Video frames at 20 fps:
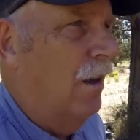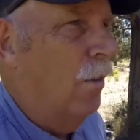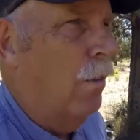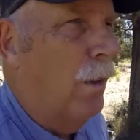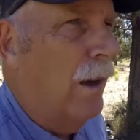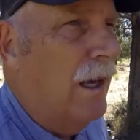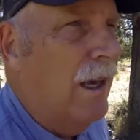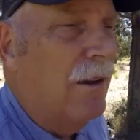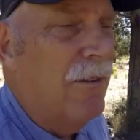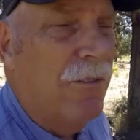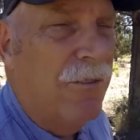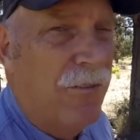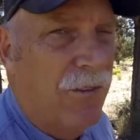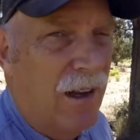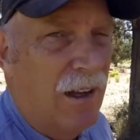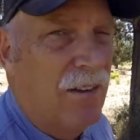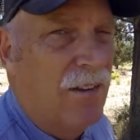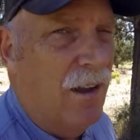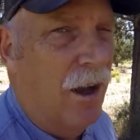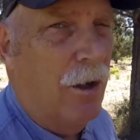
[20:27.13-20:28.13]
we can
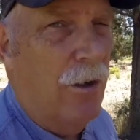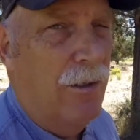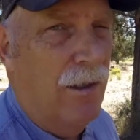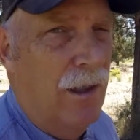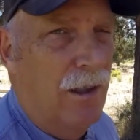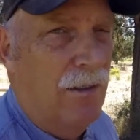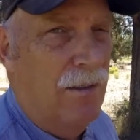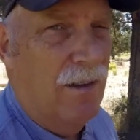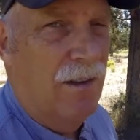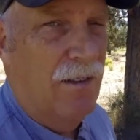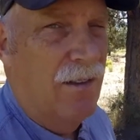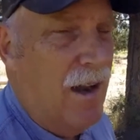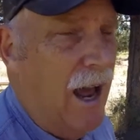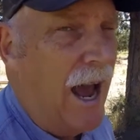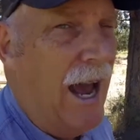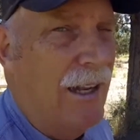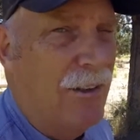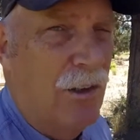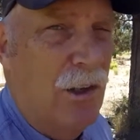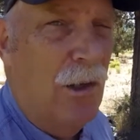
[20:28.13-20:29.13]
fix all this. It's
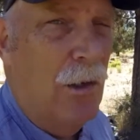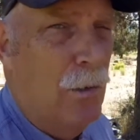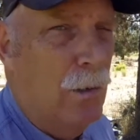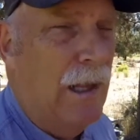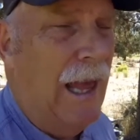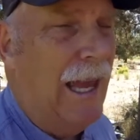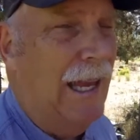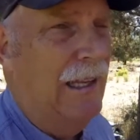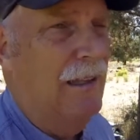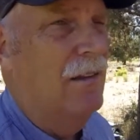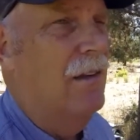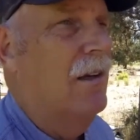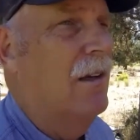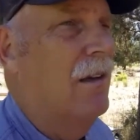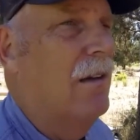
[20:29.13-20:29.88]
not too late.